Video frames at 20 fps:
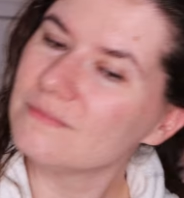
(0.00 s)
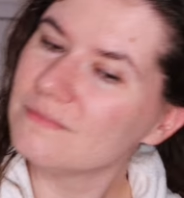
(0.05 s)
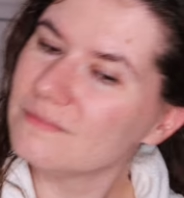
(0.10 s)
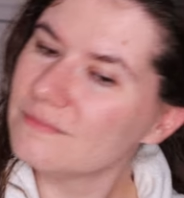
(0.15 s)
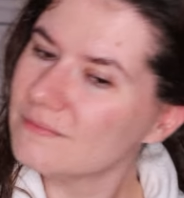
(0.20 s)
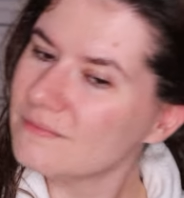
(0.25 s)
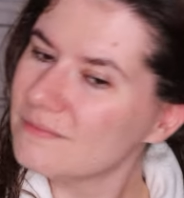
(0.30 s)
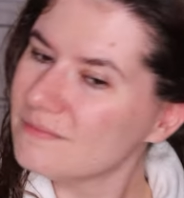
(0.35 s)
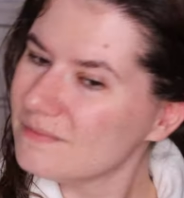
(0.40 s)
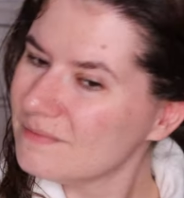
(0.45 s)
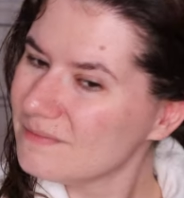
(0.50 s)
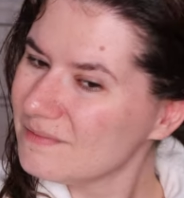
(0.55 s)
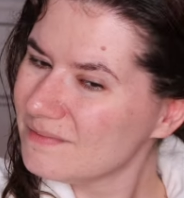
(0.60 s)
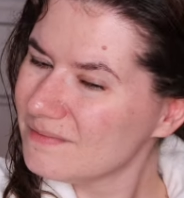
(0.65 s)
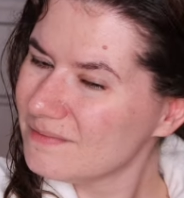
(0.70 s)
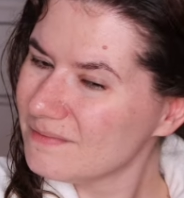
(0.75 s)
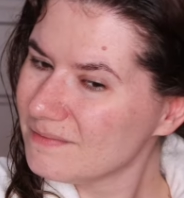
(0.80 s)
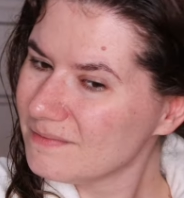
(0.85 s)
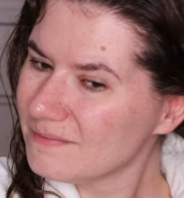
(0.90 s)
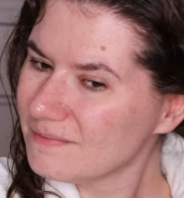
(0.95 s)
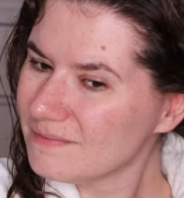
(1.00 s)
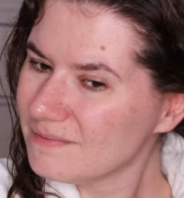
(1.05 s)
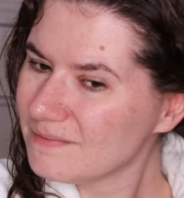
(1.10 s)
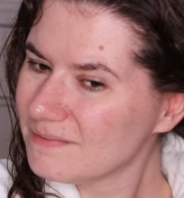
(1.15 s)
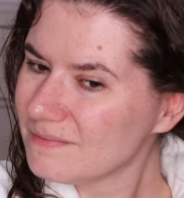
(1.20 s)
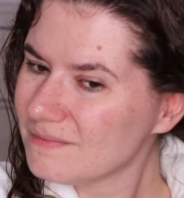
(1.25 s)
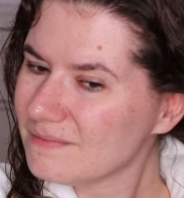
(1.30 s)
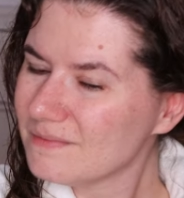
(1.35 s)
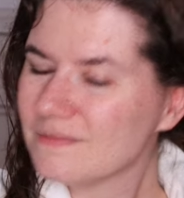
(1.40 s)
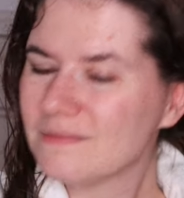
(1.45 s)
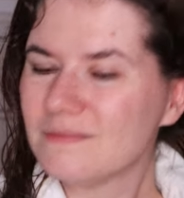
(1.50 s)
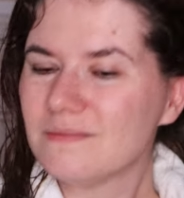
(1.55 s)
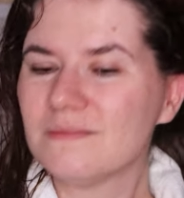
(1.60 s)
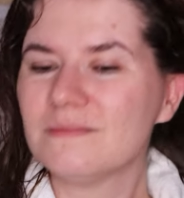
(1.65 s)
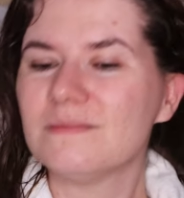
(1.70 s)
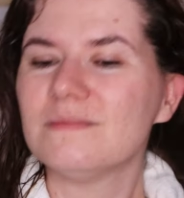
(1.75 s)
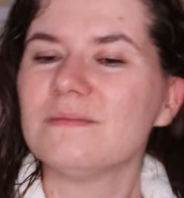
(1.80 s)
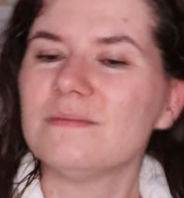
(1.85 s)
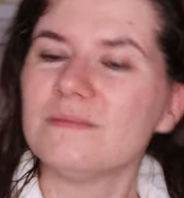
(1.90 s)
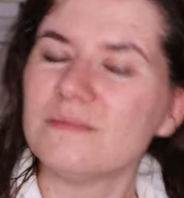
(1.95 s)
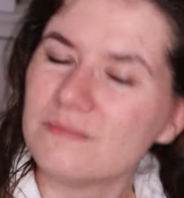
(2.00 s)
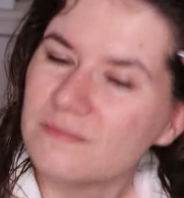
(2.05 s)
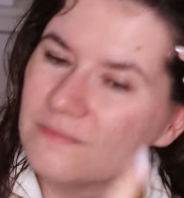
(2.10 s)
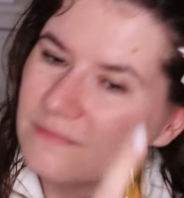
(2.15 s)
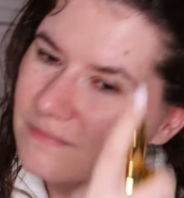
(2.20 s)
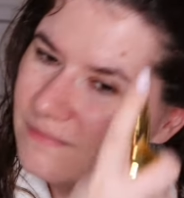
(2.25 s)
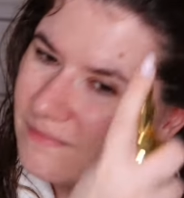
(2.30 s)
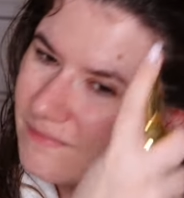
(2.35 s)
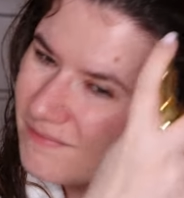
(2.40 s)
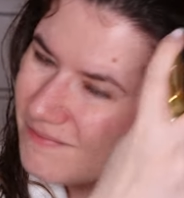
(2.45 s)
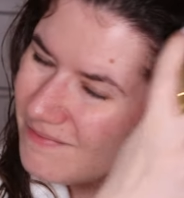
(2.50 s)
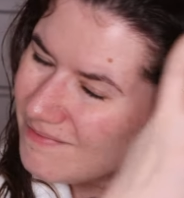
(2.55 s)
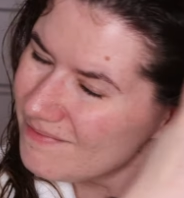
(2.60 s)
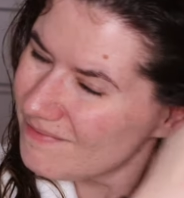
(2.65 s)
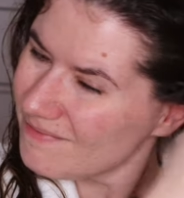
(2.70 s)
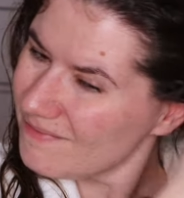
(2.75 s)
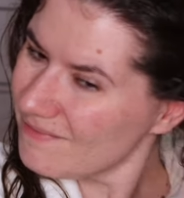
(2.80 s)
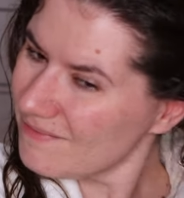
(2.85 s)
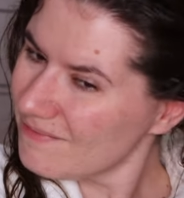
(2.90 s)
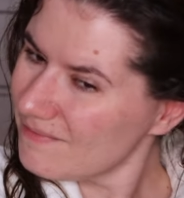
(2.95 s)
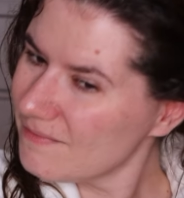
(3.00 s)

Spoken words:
Nothing is said.